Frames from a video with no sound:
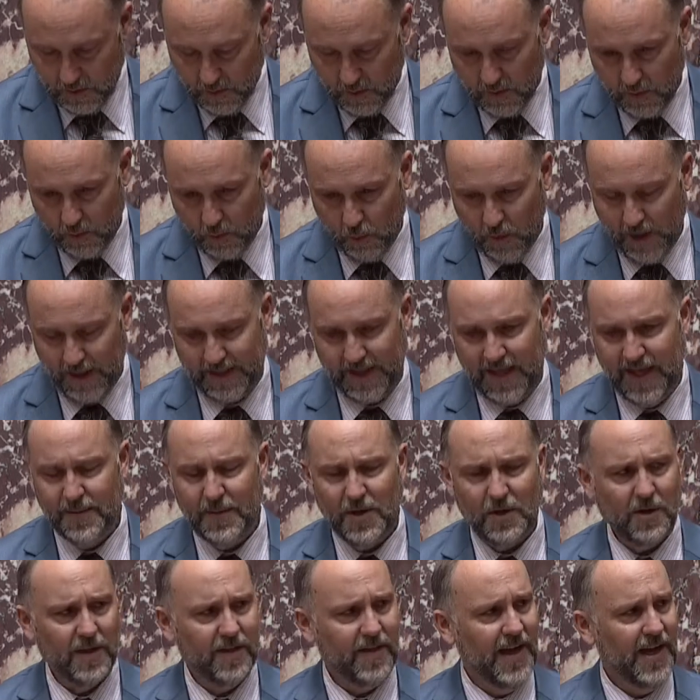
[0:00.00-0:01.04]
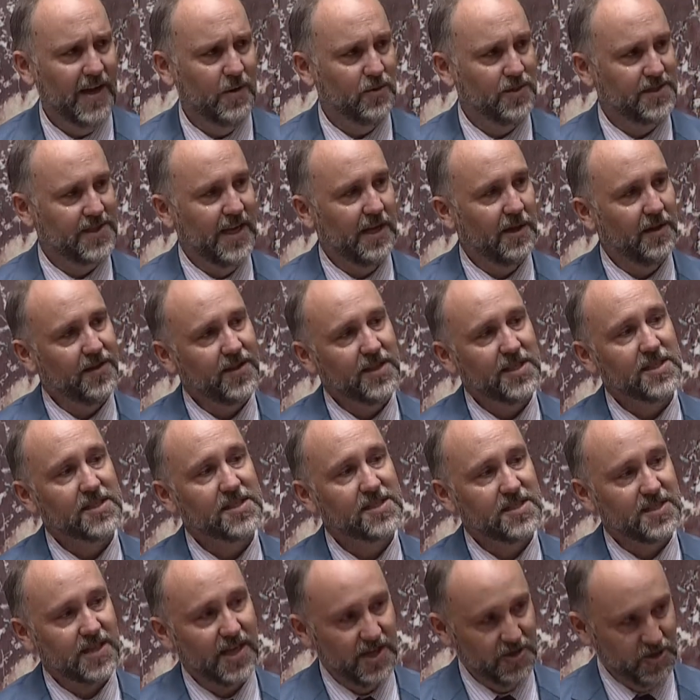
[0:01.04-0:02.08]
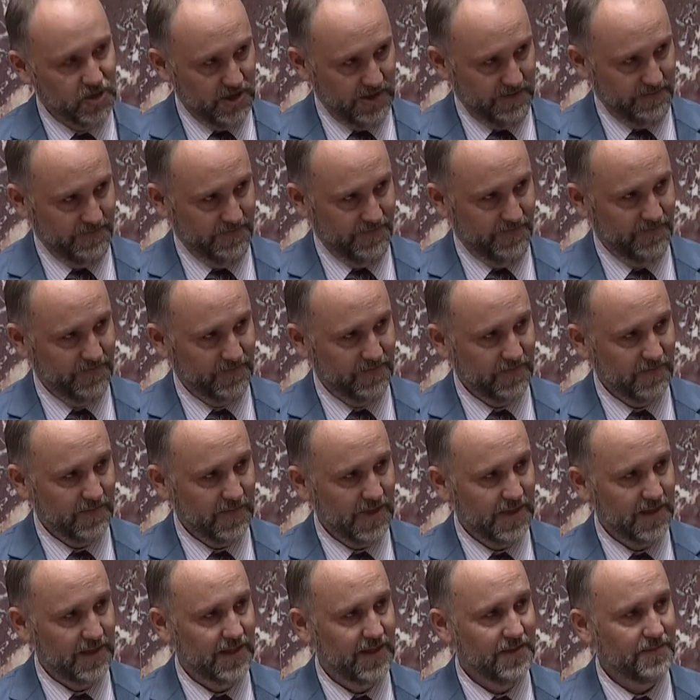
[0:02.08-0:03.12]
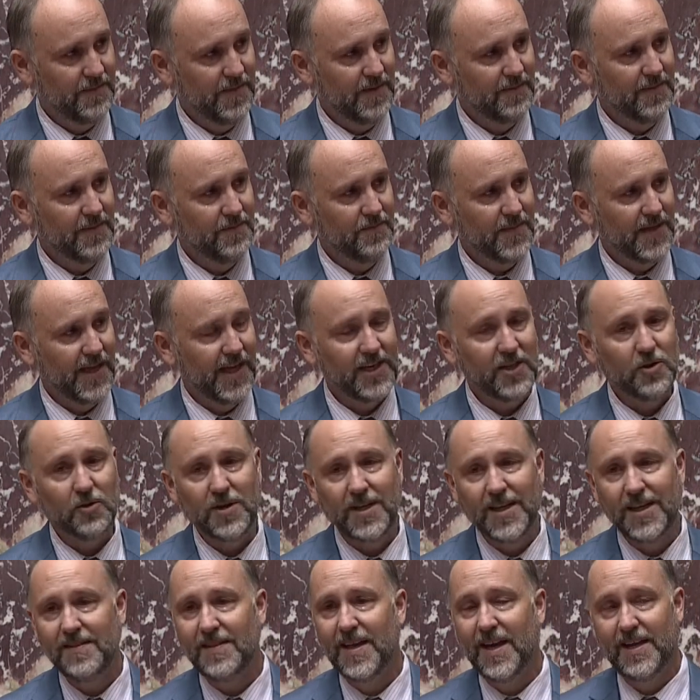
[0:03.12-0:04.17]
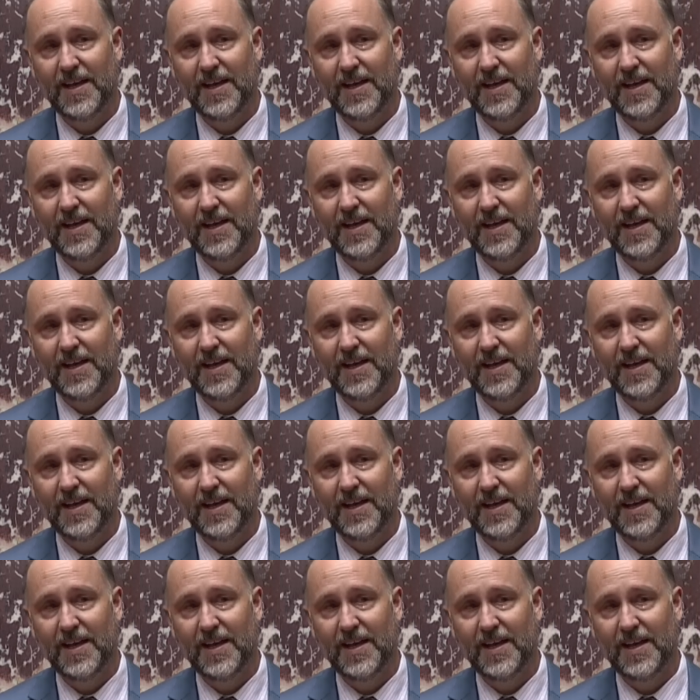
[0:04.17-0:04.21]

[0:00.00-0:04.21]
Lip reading: What came out of that was healthy discussion. And you need that